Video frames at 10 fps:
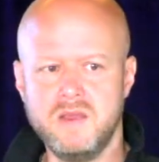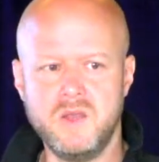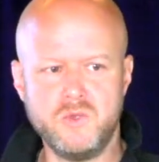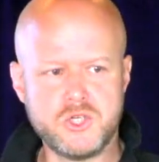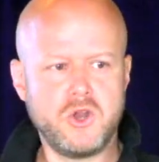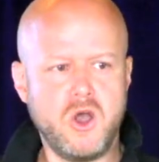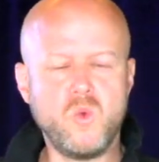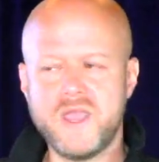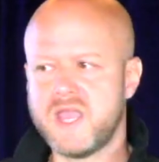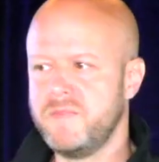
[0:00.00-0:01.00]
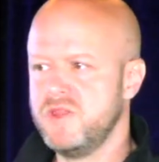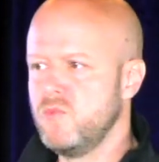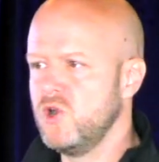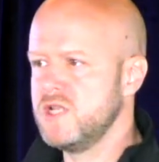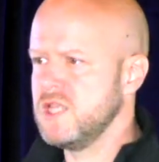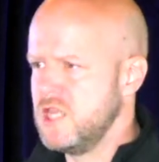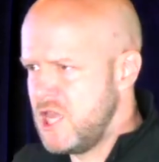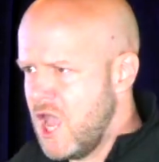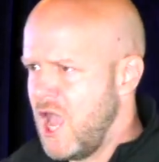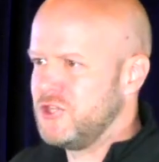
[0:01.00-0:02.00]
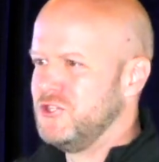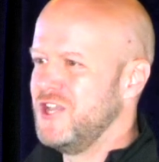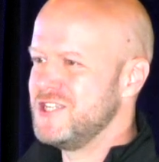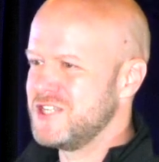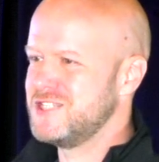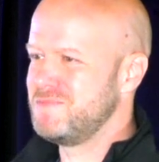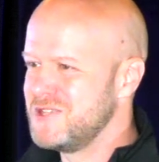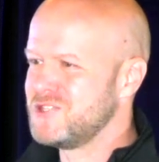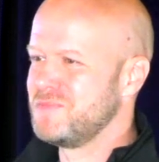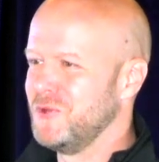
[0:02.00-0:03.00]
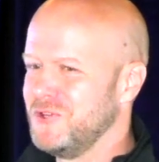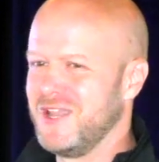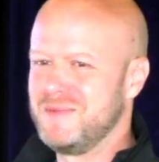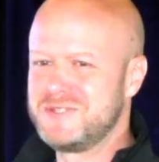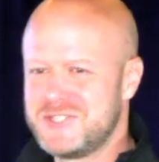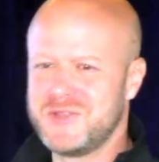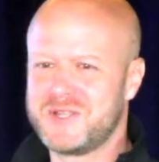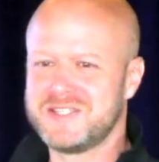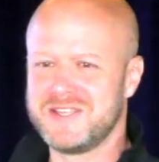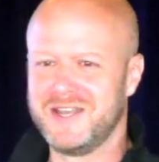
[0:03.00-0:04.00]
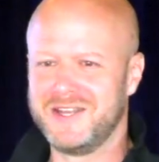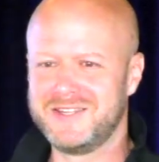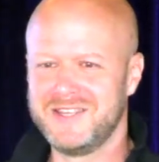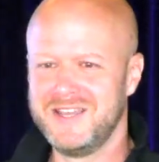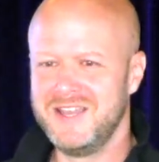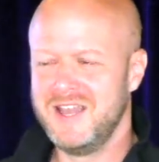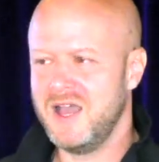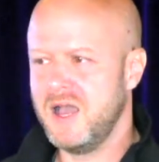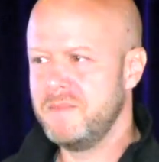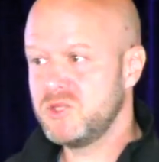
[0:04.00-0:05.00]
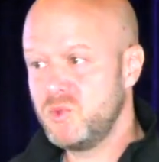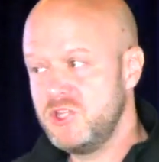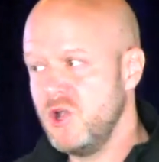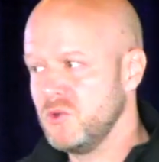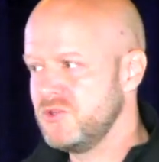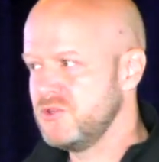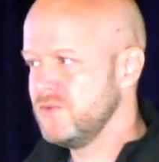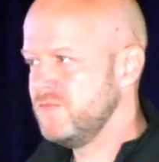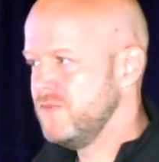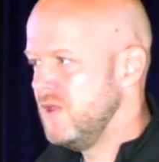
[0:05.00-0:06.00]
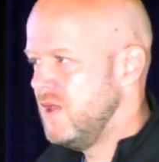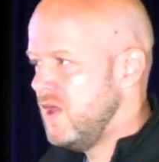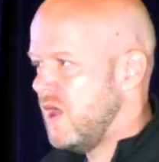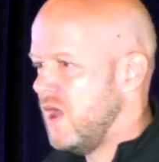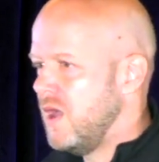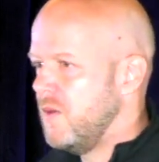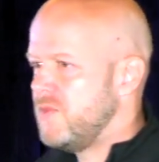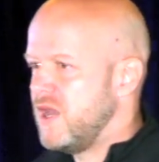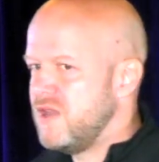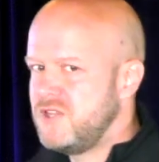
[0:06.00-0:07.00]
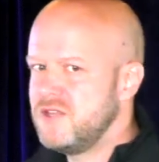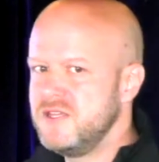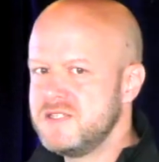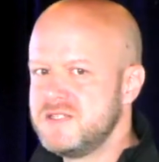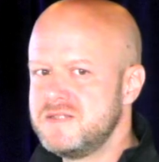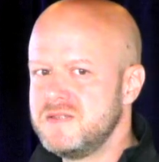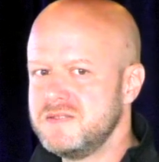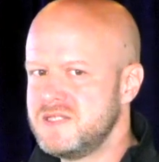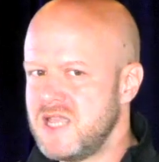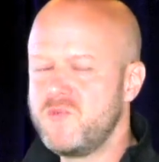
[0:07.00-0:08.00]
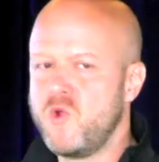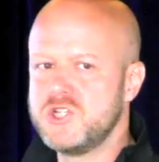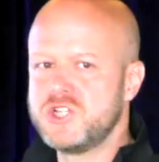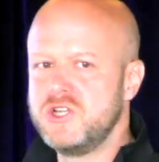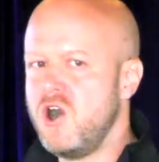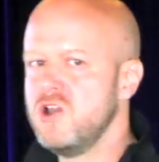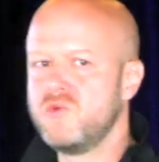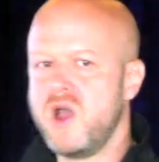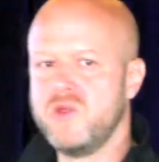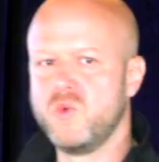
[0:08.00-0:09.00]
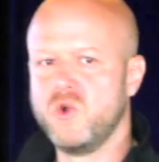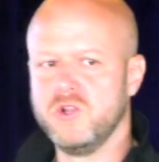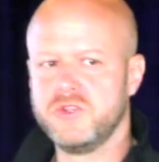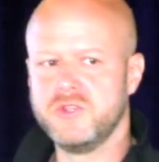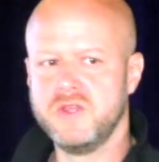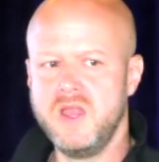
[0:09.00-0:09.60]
We should all wake up in the morning saying, yeah, today is expense report day. I'm so excited. But we don't. And I've done this same question all around the world.